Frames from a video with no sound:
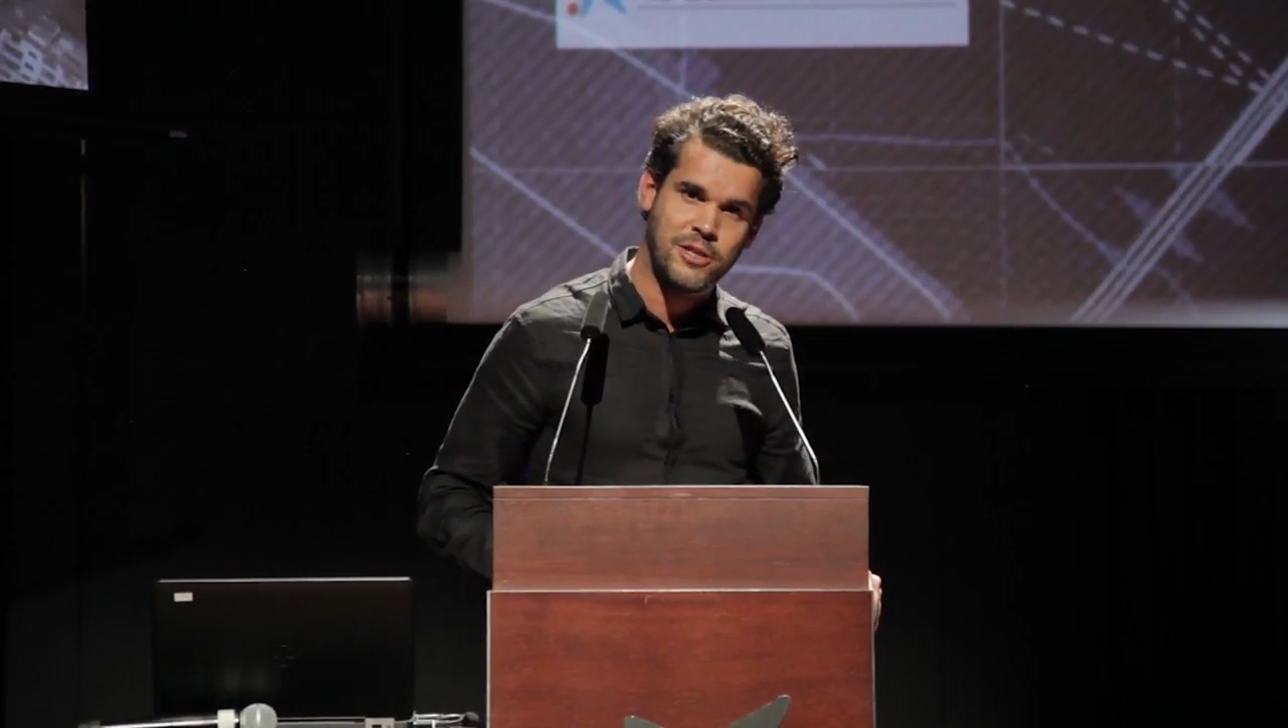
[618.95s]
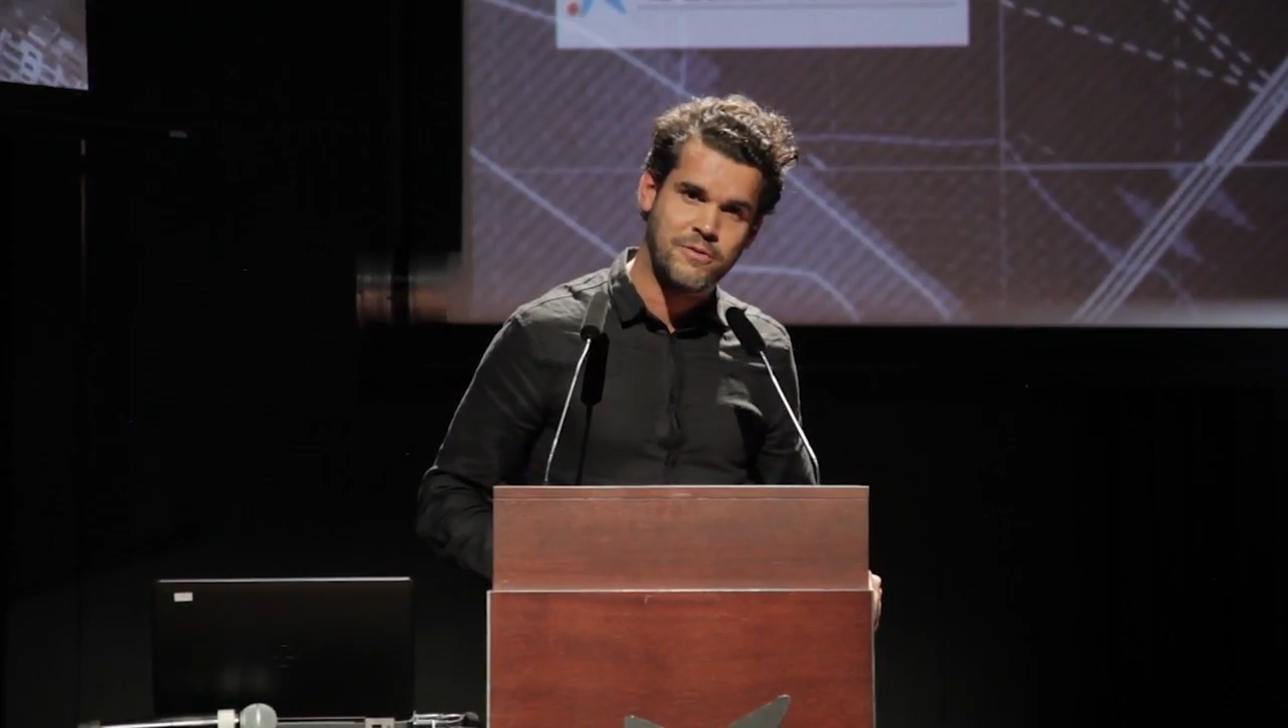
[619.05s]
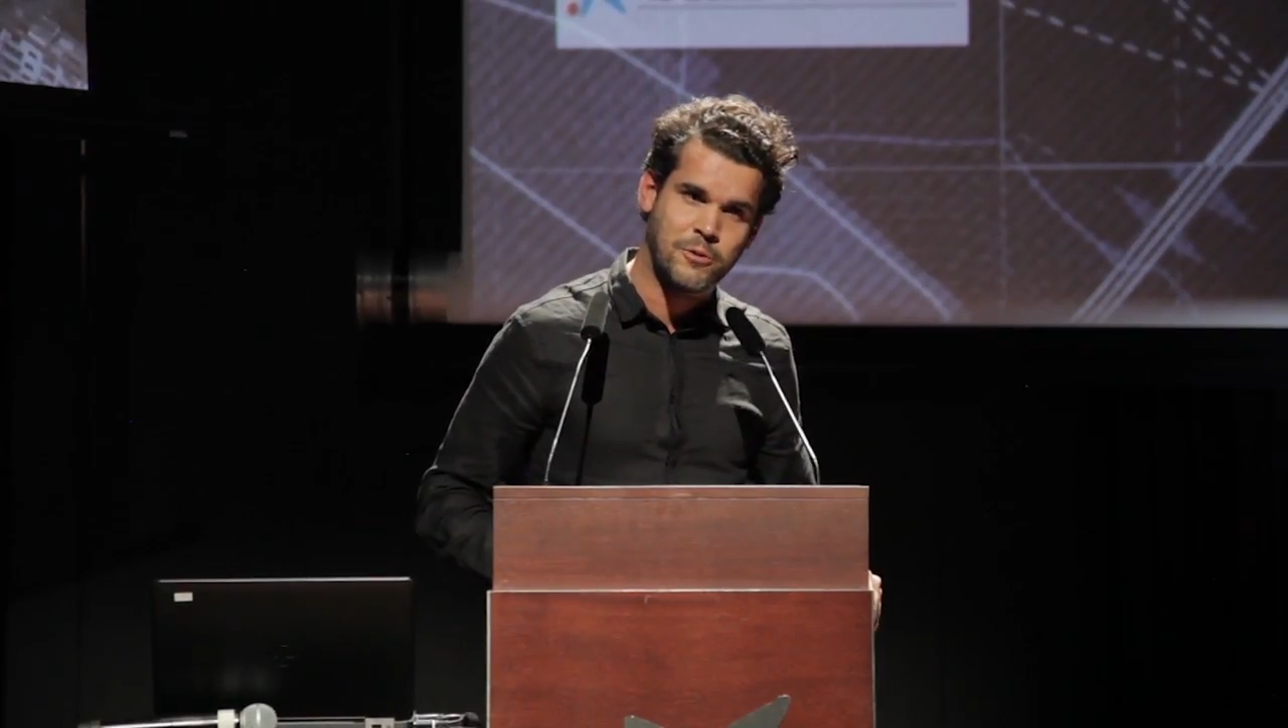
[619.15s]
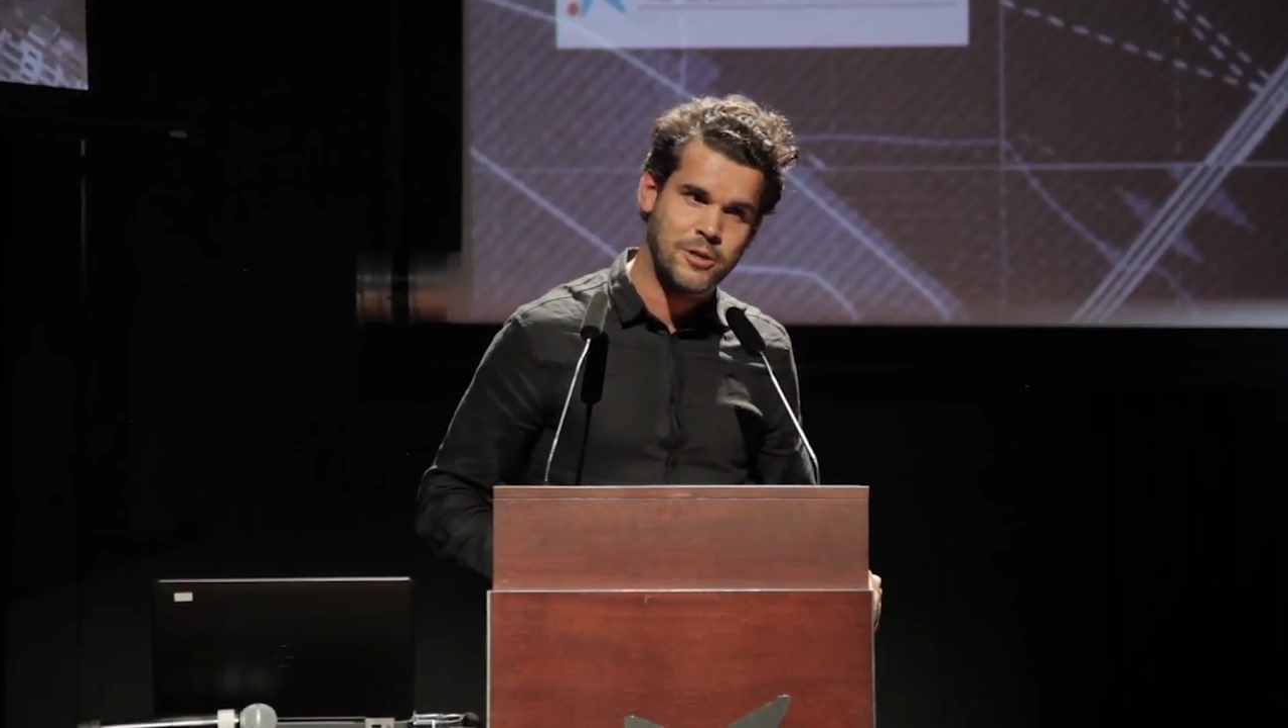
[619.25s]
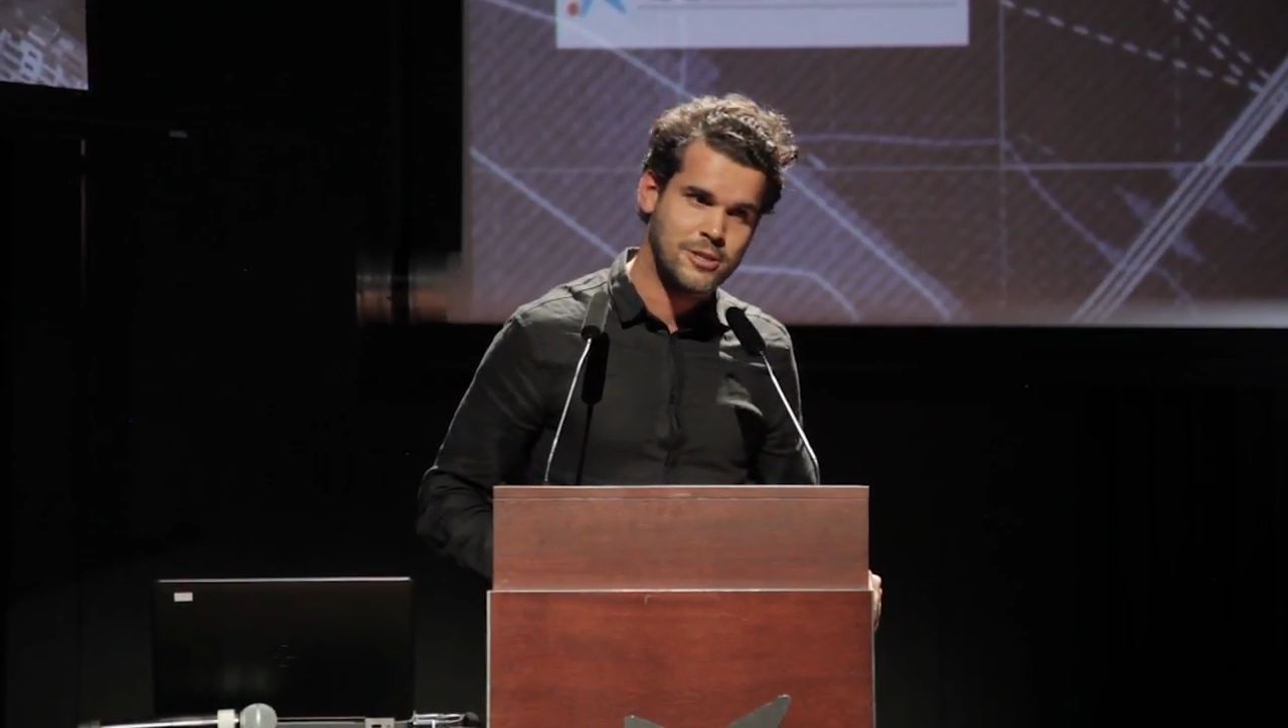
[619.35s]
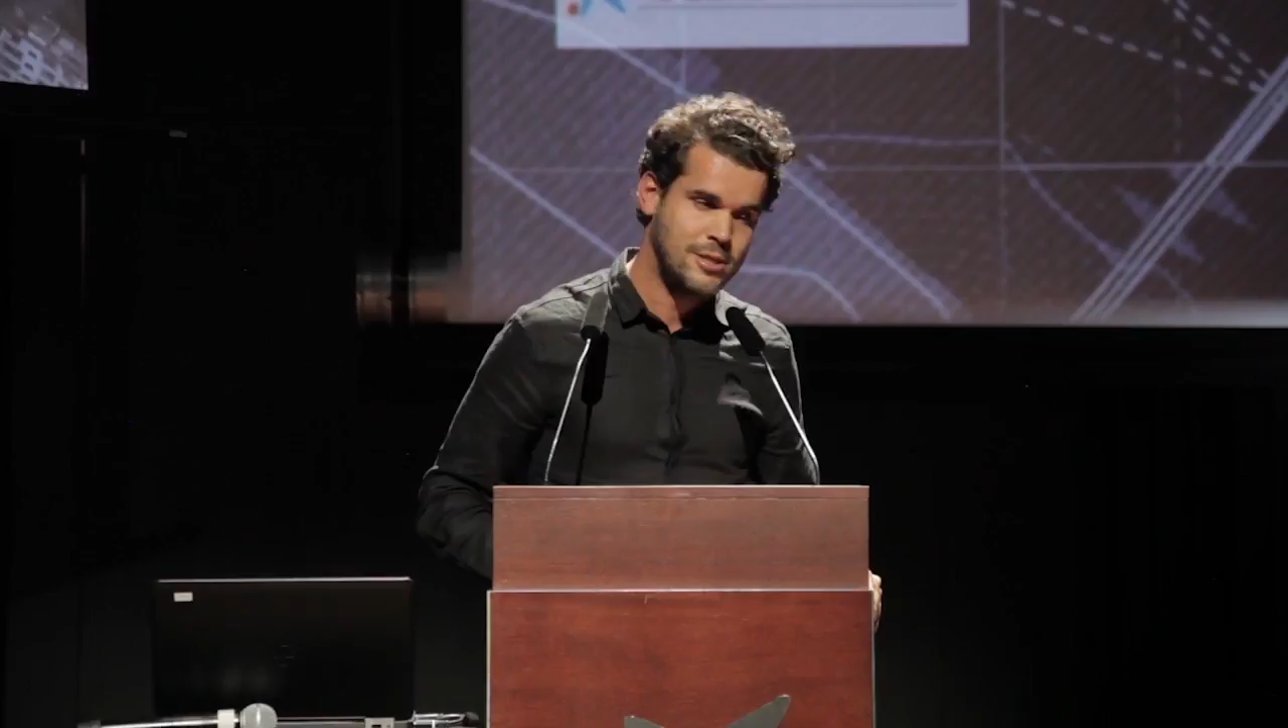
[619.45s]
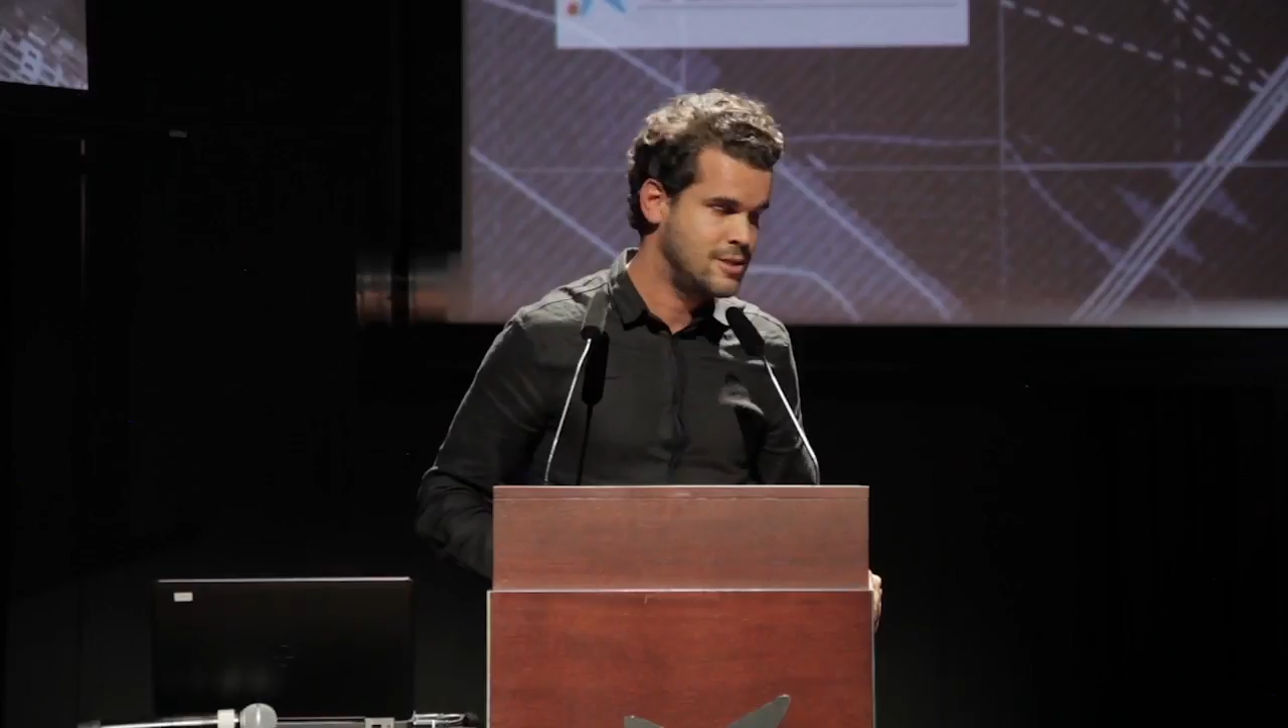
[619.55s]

of the world,